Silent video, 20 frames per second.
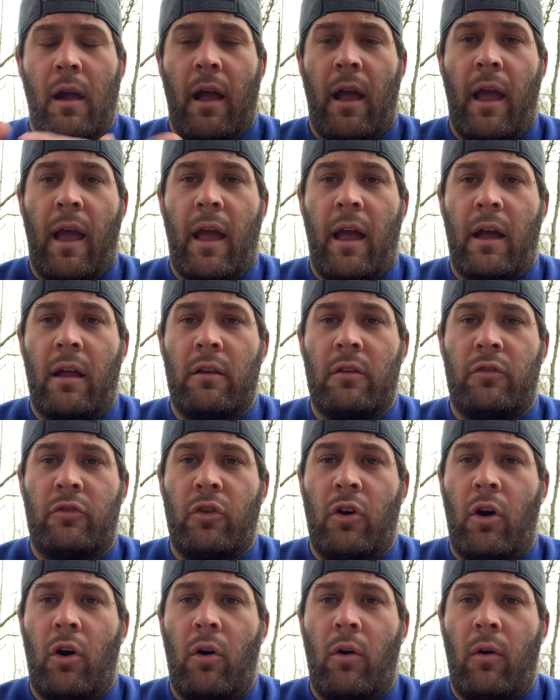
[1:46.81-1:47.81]
And
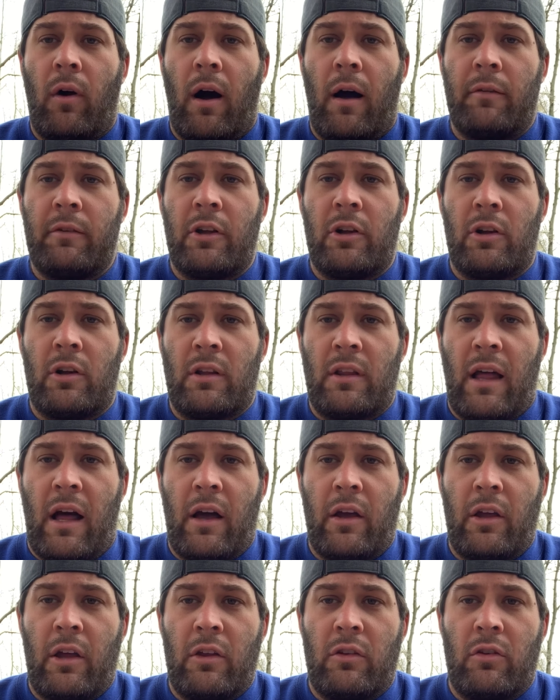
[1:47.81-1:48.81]
so I'm going to
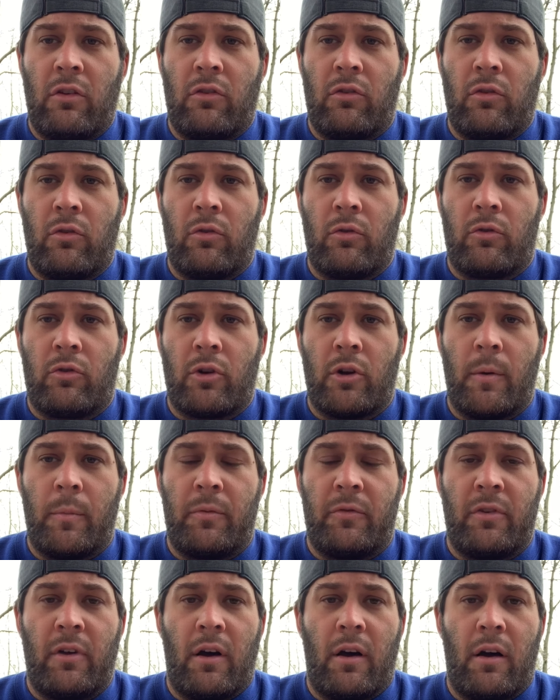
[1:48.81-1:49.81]
allow you to do
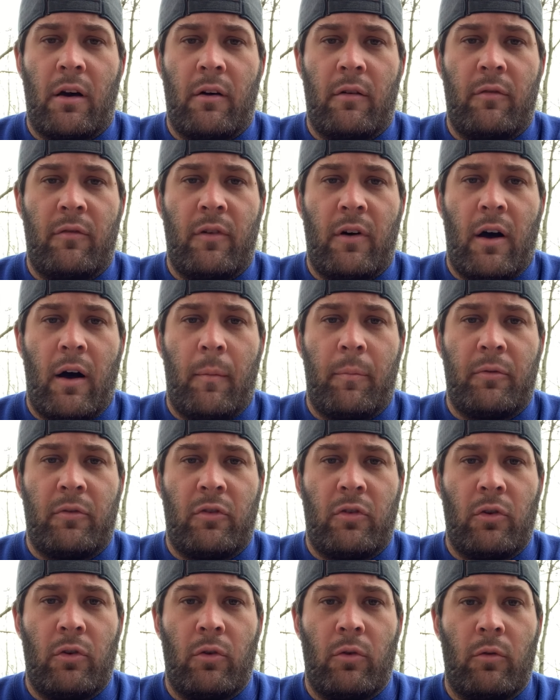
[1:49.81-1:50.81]
groups of up
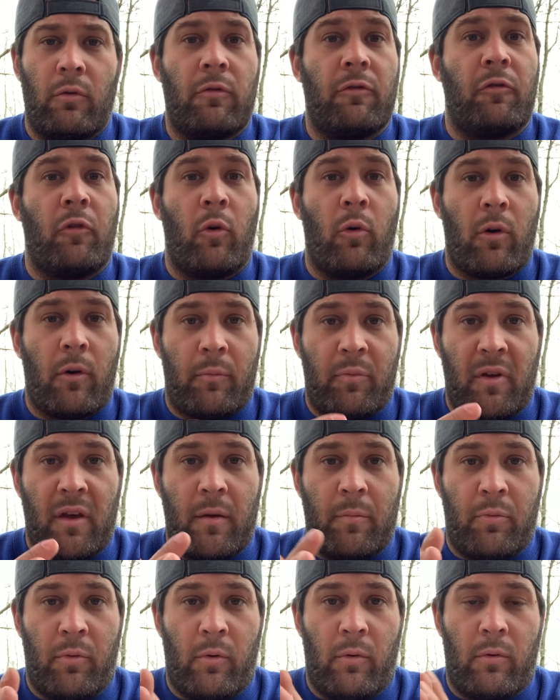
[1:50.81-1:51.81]
to 4
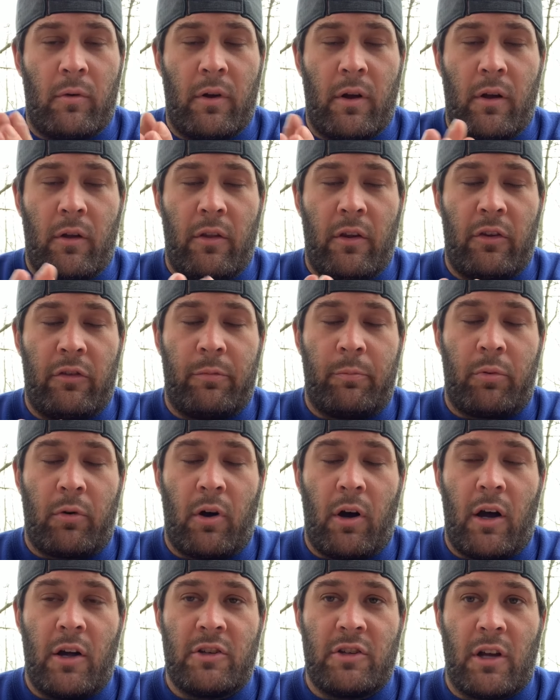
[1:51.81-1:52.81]
people on this
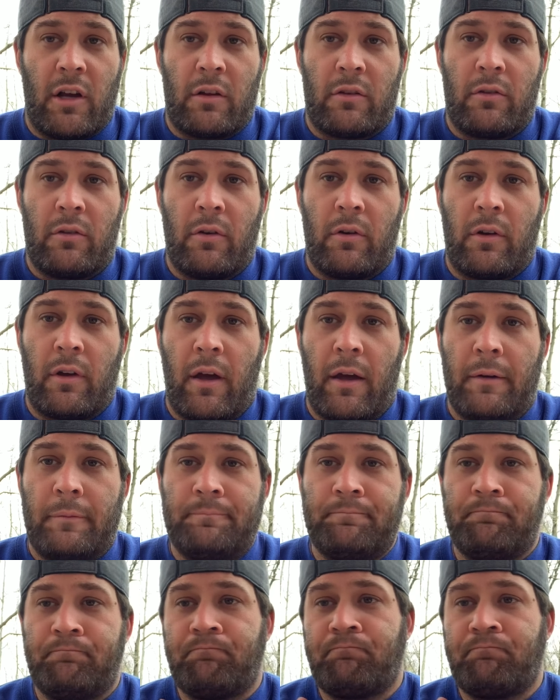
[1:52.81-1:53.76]
project, okay?